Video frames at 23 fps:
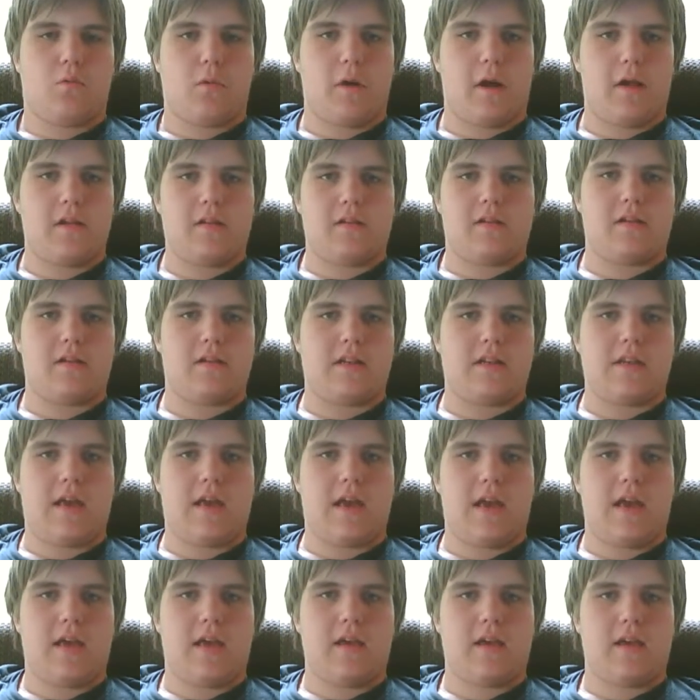present
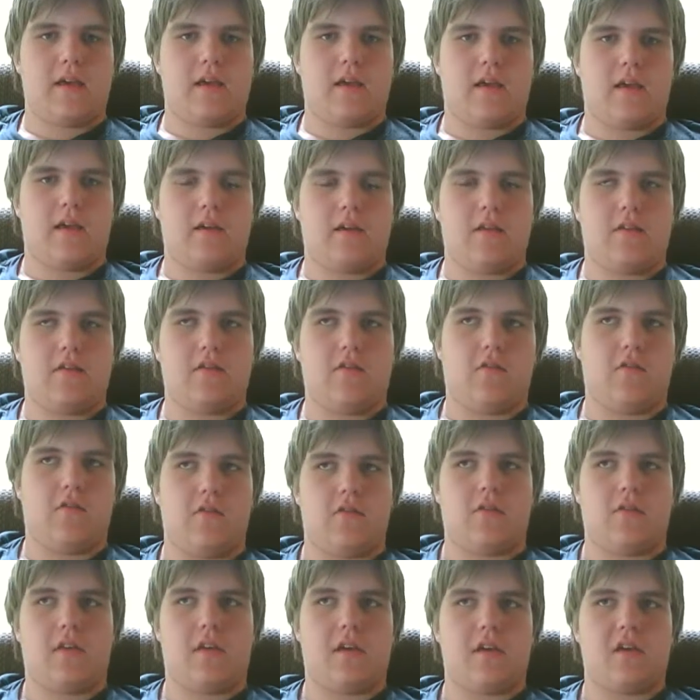day, because if you
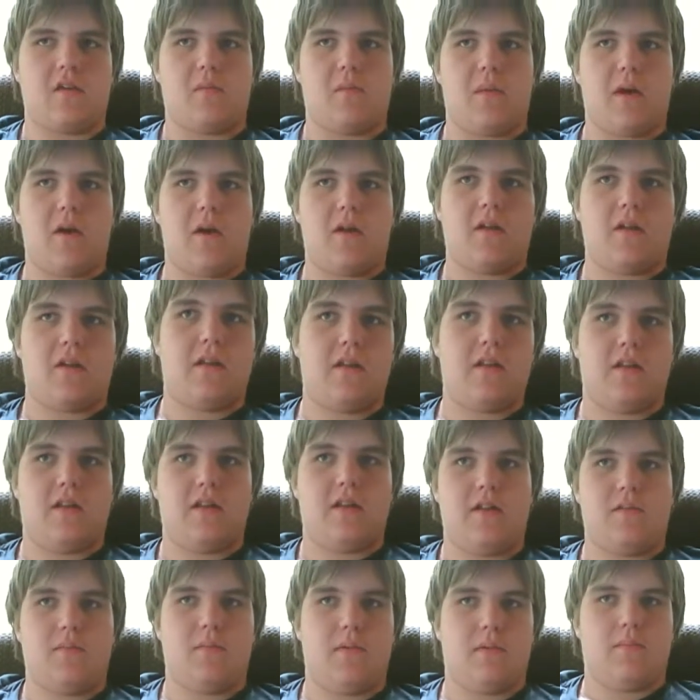think about it,
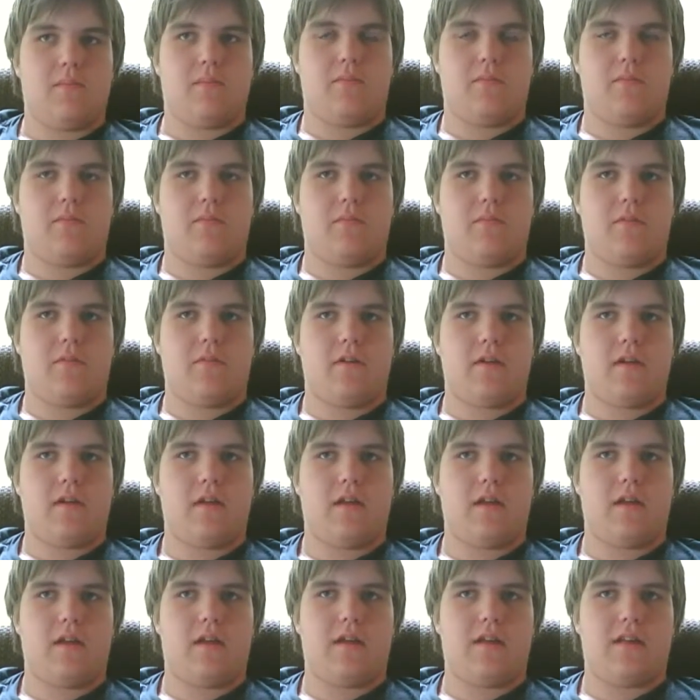you'd be
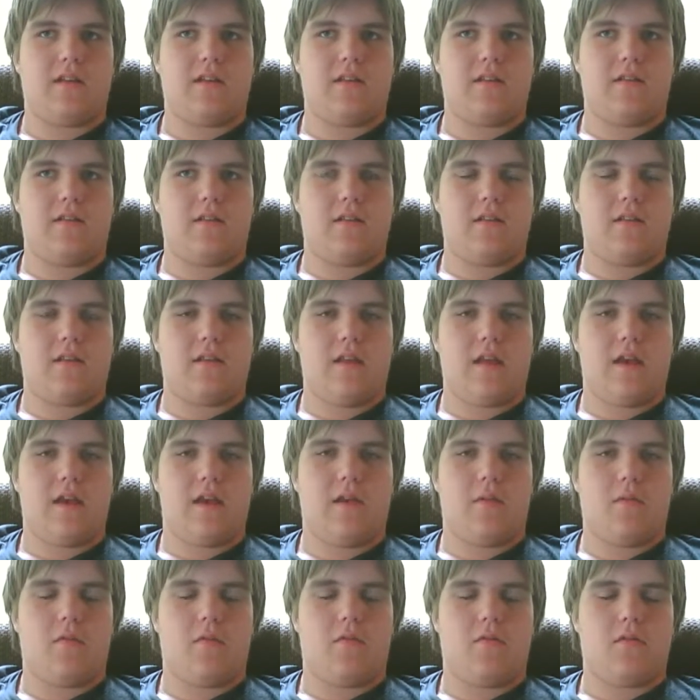pretty
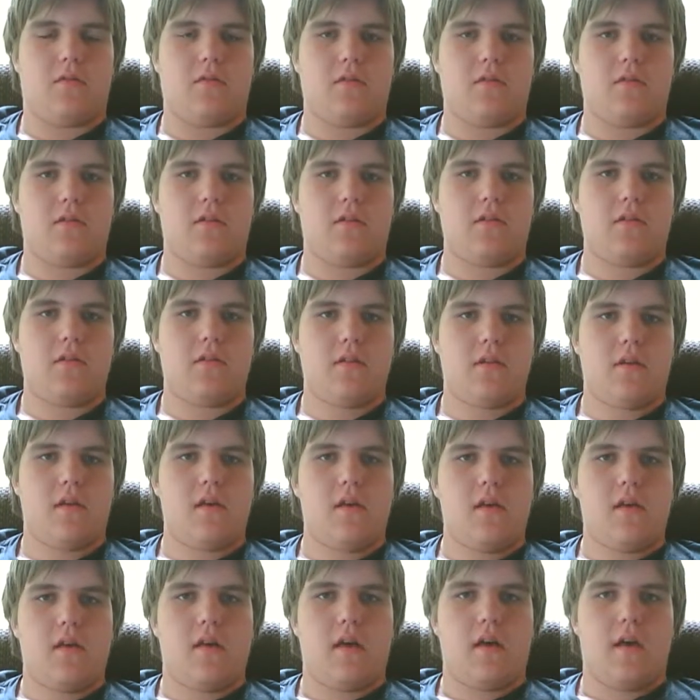damn
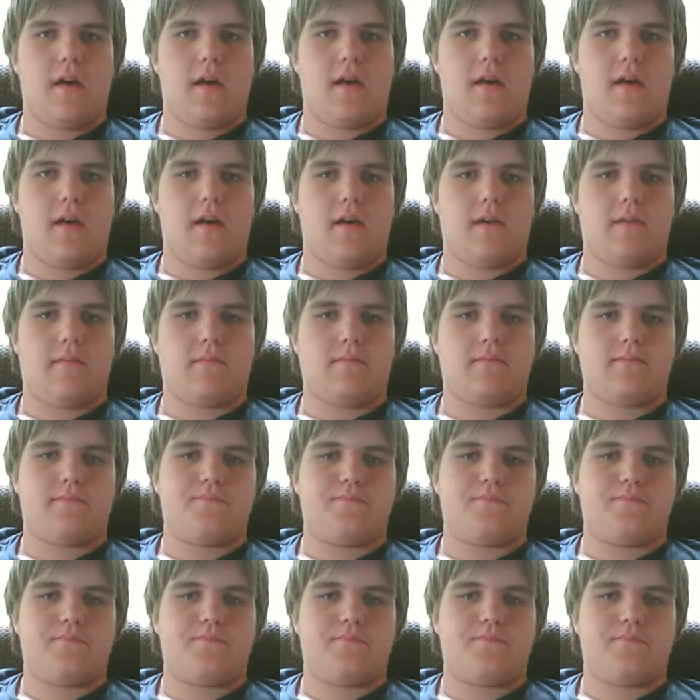old.